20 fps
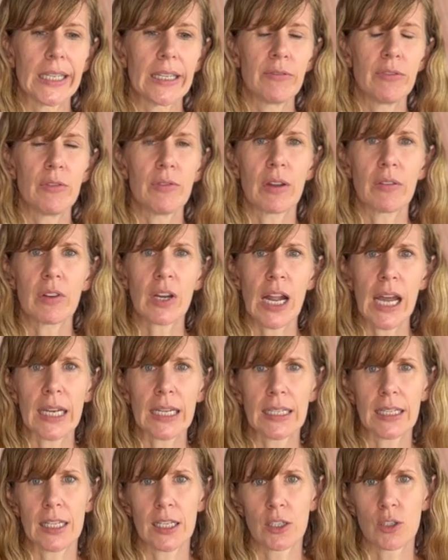if you've ever had
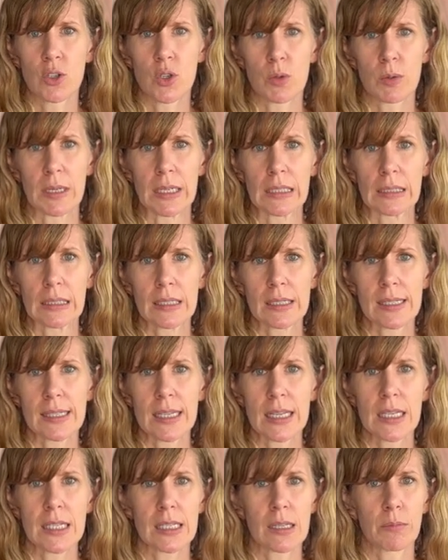an injury, let's
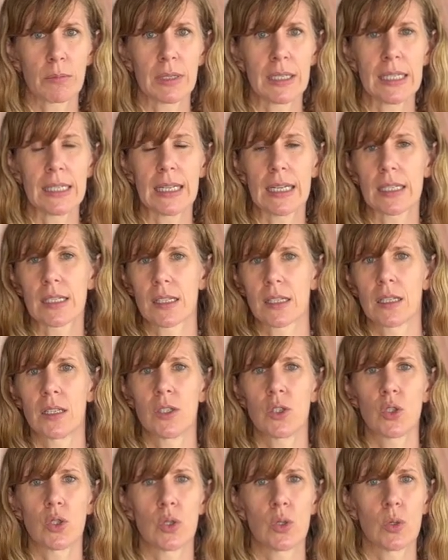say somebody gets
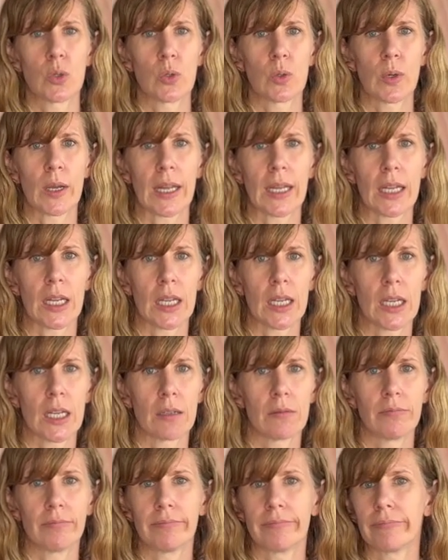into
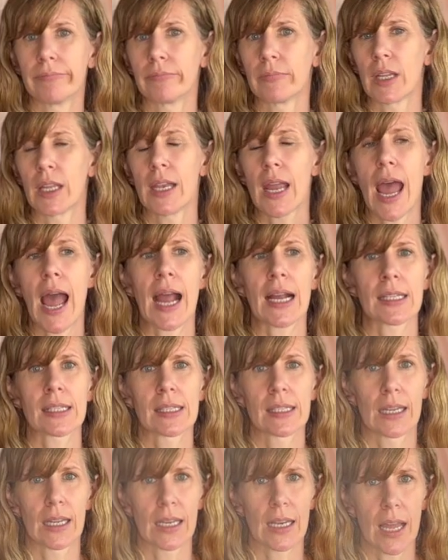an
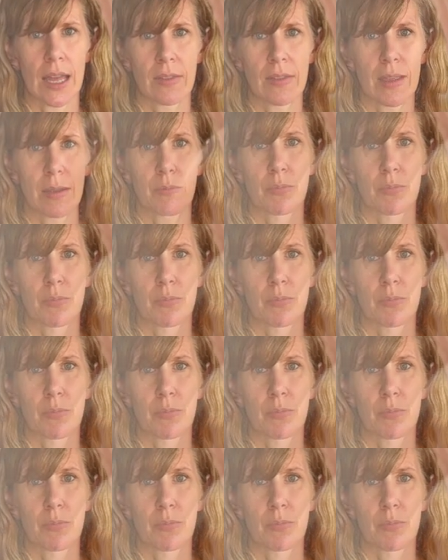accident and they